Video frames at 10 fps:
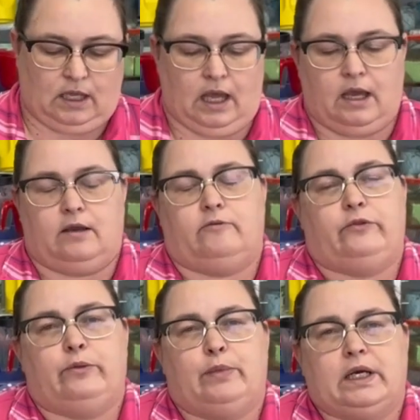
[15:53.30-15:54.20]
of
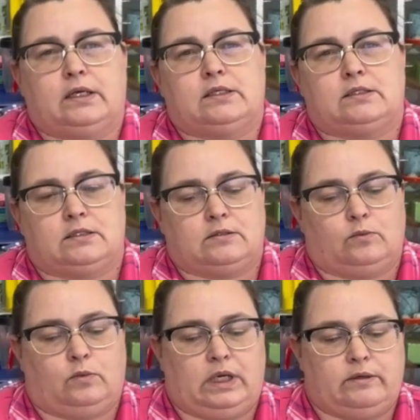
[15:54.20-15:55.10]
the bucks
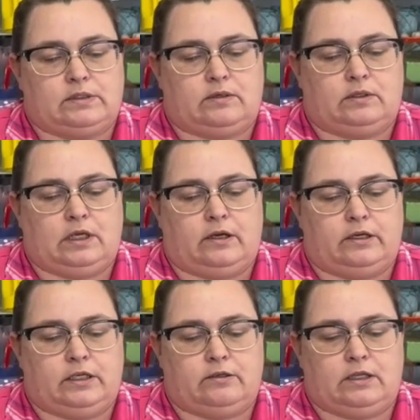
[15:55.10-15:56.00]
when I was out in the
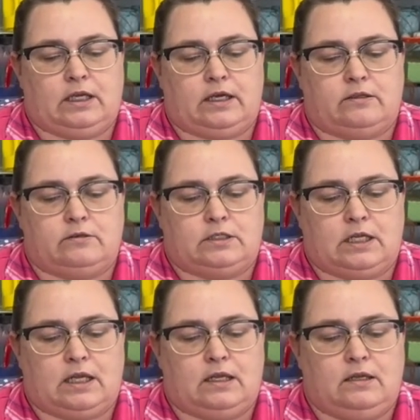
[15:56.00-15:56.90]
yard here the other
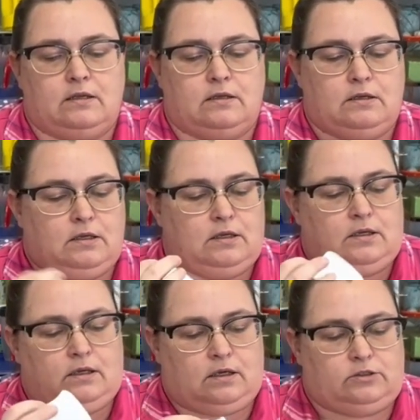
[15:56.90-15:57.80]
day.
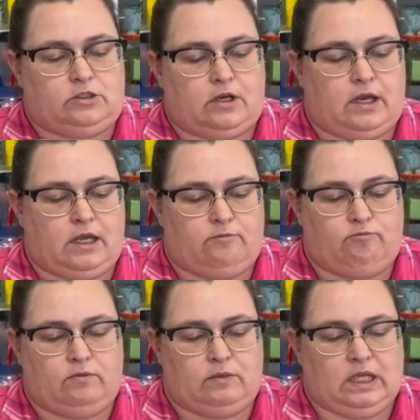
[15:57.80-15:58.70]
I'll try
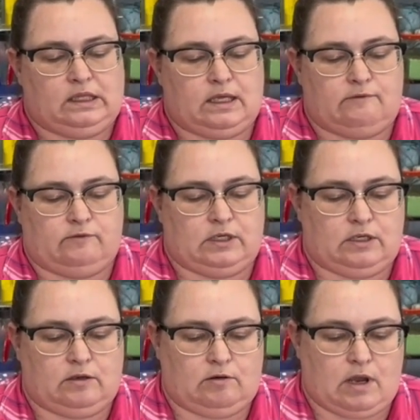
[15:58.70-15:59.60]
and get that
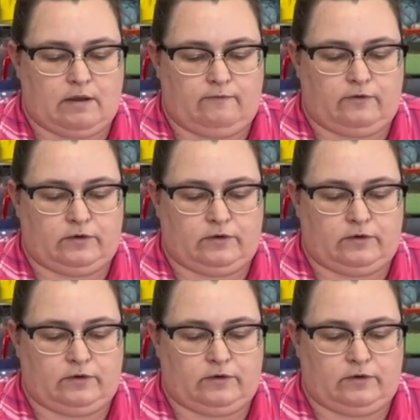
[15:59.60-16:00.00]
video up for